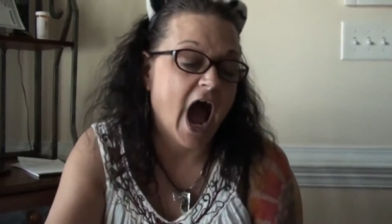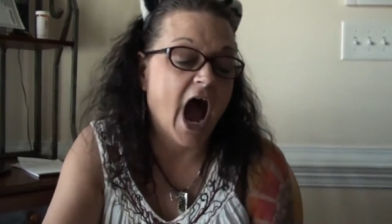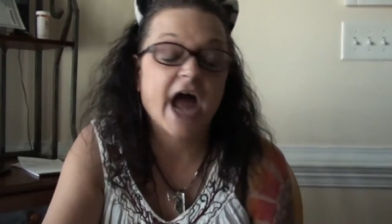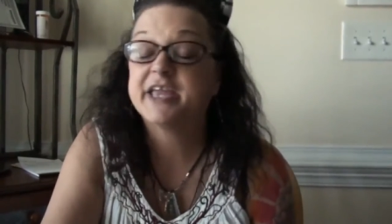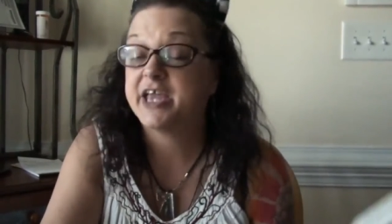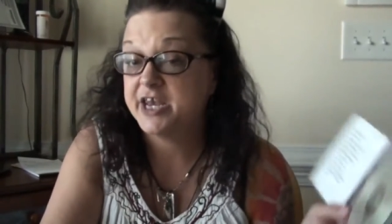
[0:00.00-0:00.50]

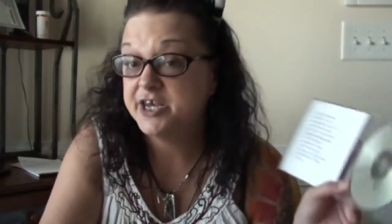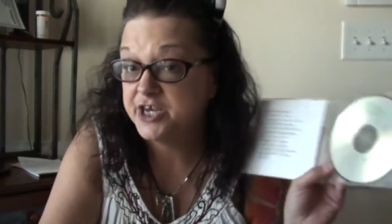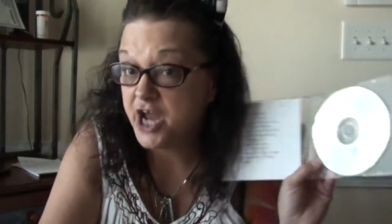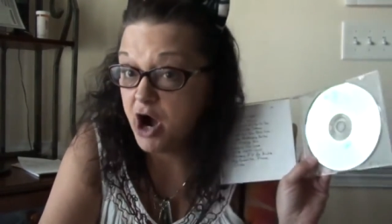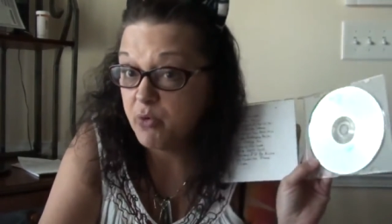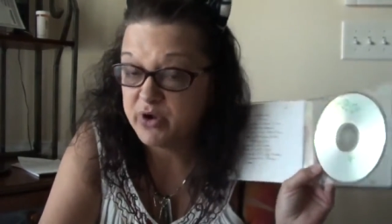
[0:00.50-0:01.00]
I
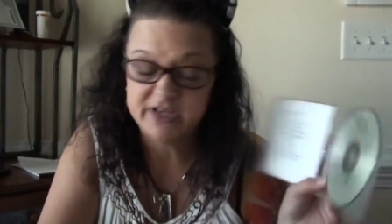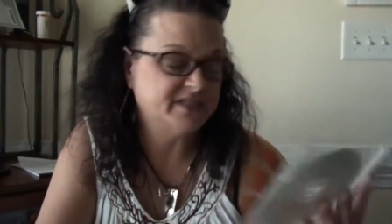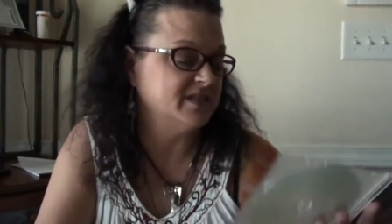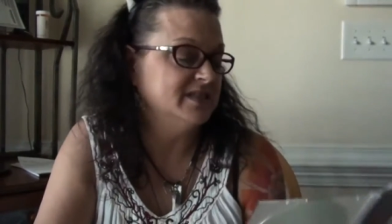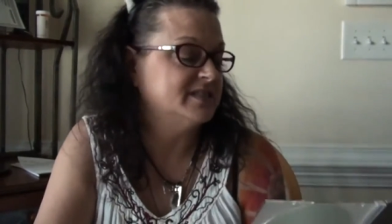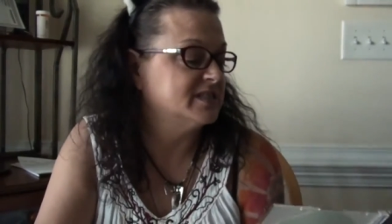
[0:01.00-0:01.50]
cannot wait
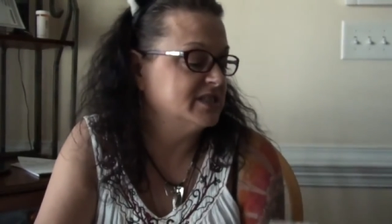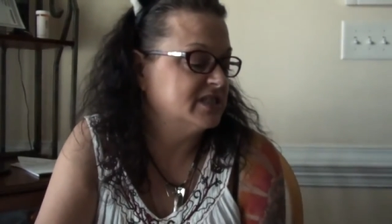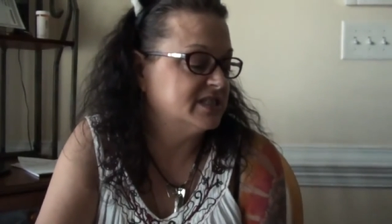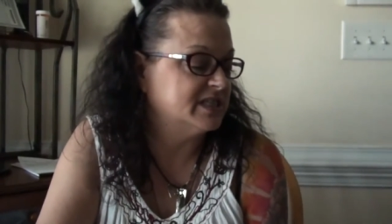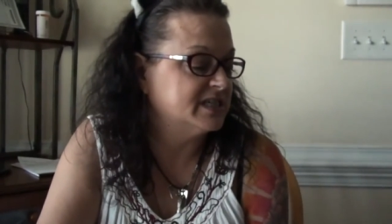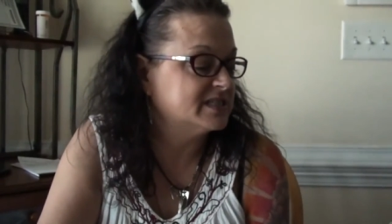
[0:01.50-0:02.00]
to listen
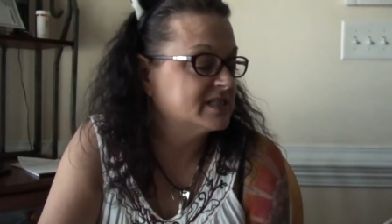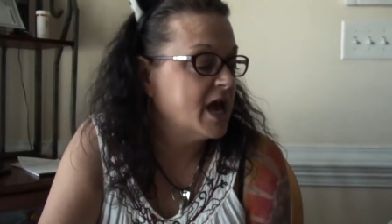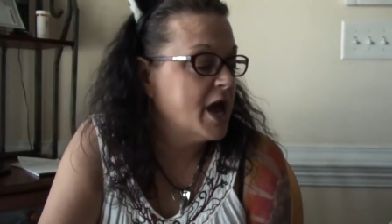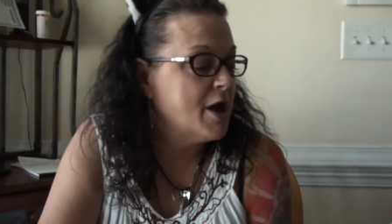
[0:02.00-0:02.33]
to this.